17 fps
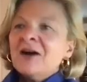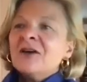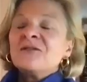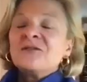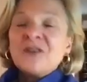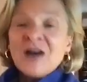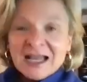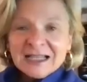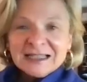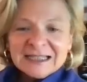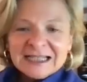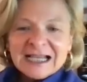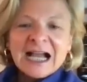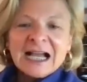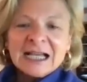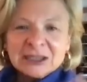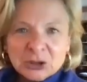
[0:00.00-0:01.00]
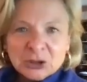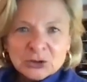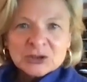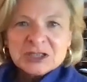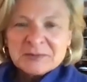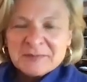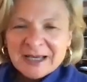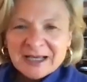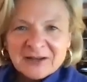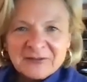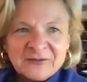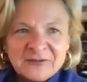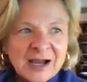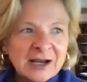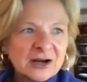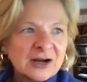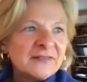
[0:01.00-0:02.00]
Finally, I learned to make a
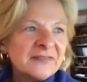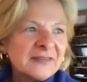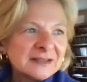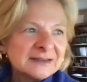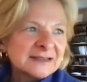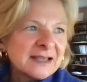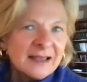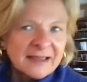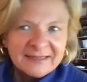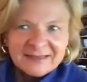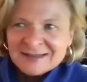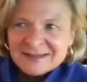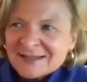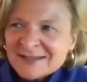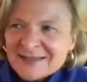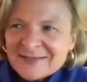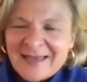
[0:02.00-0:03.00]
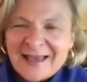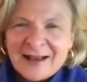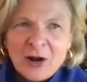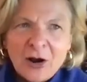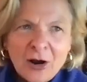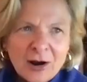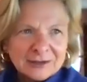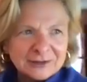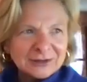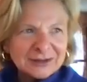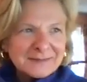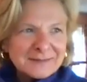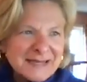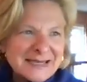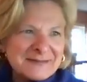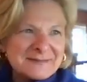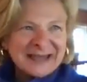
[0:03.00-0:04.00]
fire. And then I said, this isn't that hard. Look at
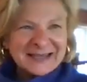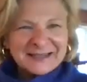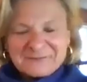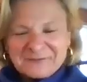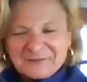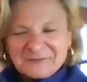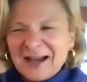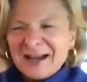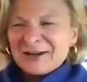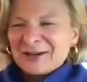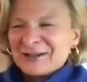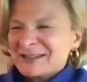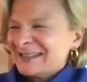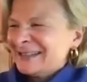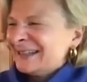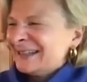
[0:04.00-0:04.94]
me making fires.